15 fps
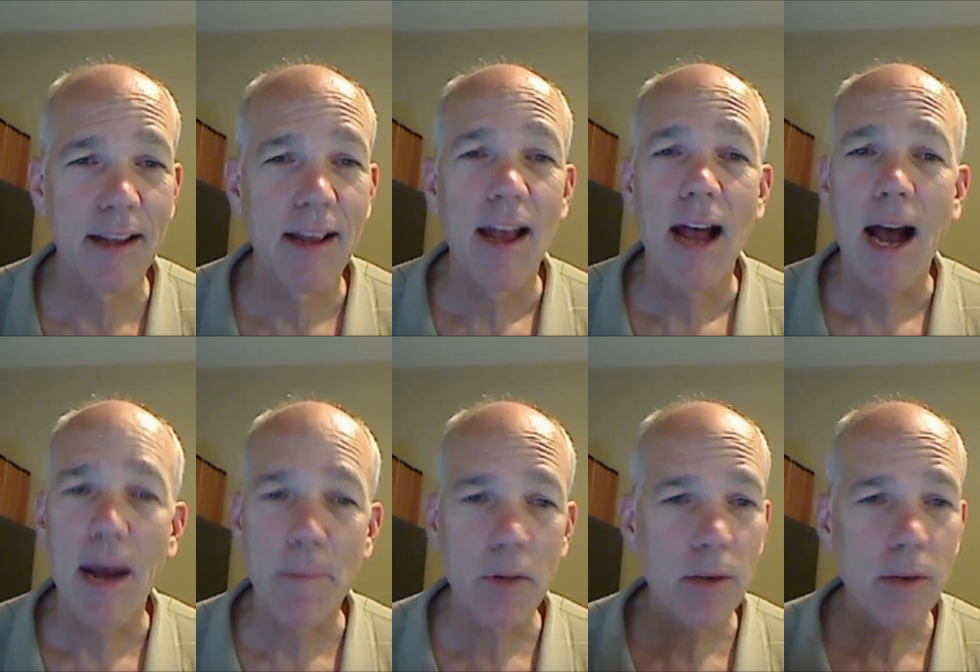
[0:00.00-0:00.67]
I'm
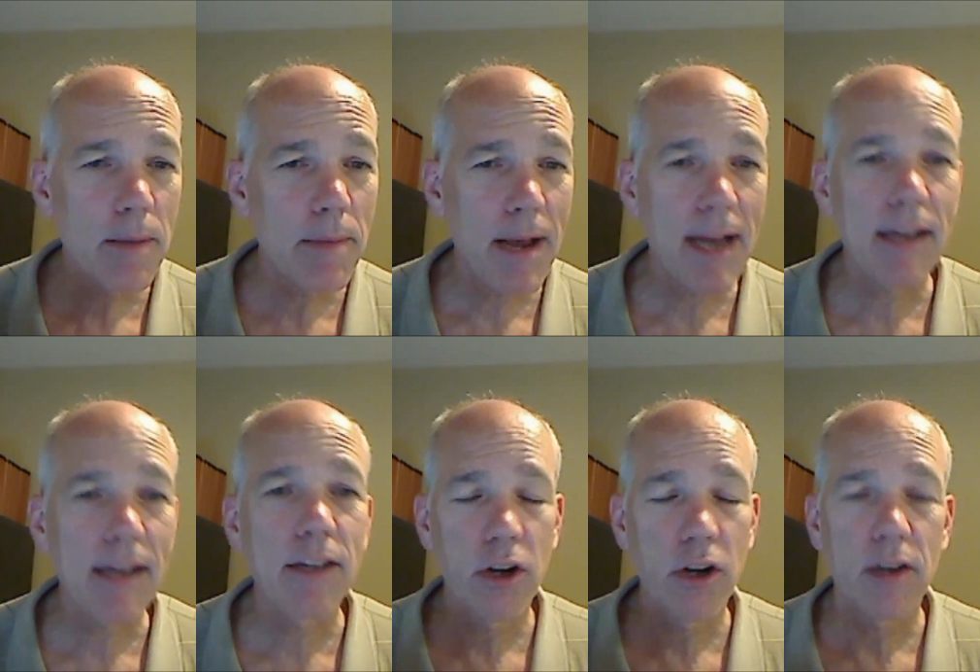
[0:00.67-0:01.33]
going to be back and
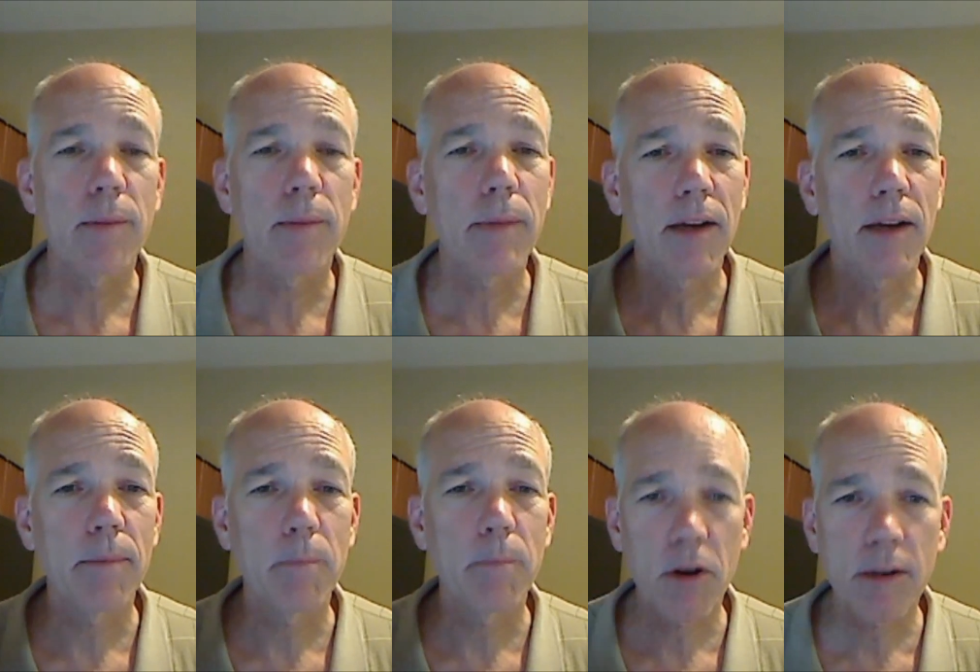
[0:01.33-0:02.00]
talk about
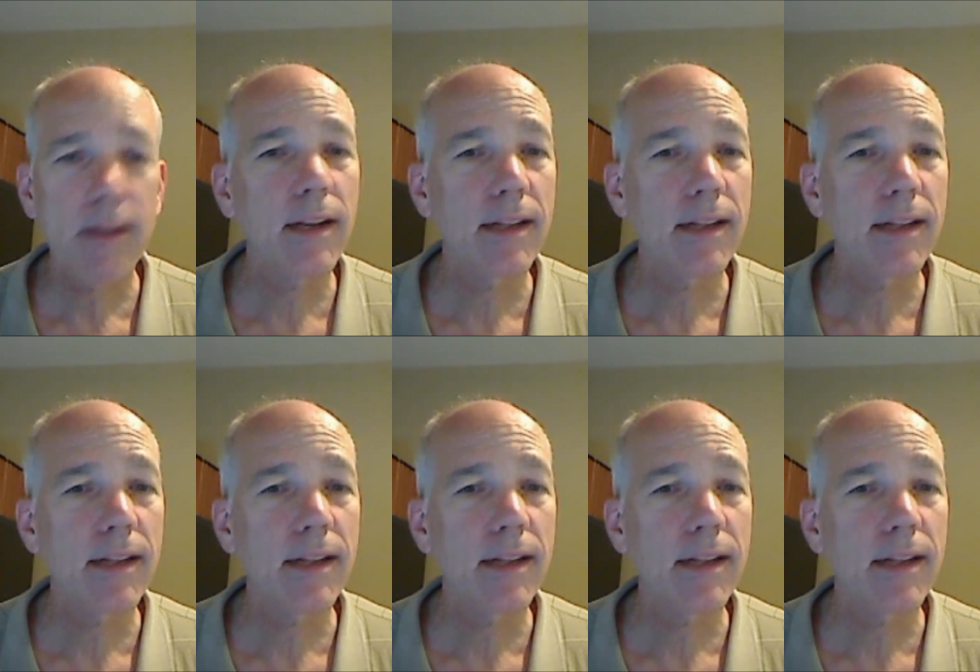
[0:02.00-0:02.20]
marketing